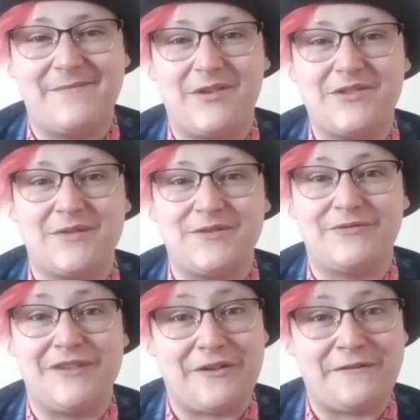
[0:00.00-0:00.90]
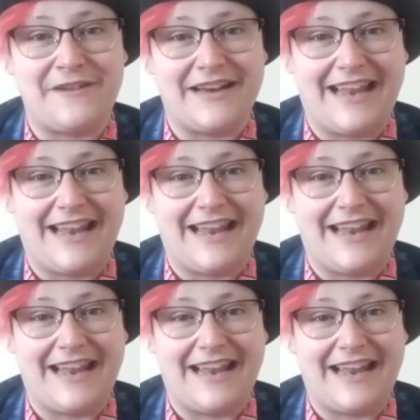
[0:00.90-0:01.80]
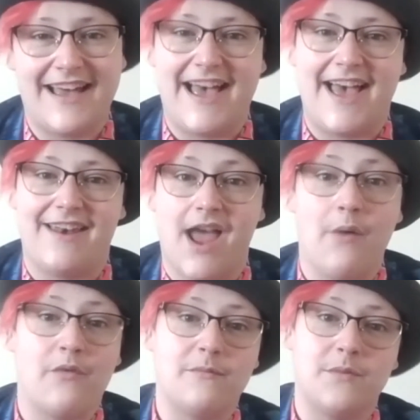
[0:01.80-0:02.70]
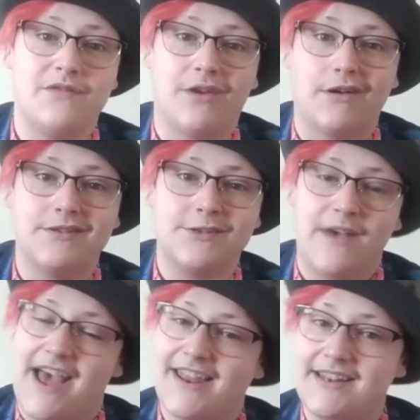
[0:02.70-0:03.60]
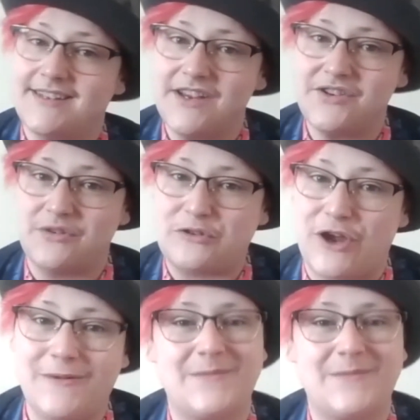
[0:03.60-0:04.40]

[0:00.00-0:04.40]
which was really good fun last year. And now we're moving on to an international show.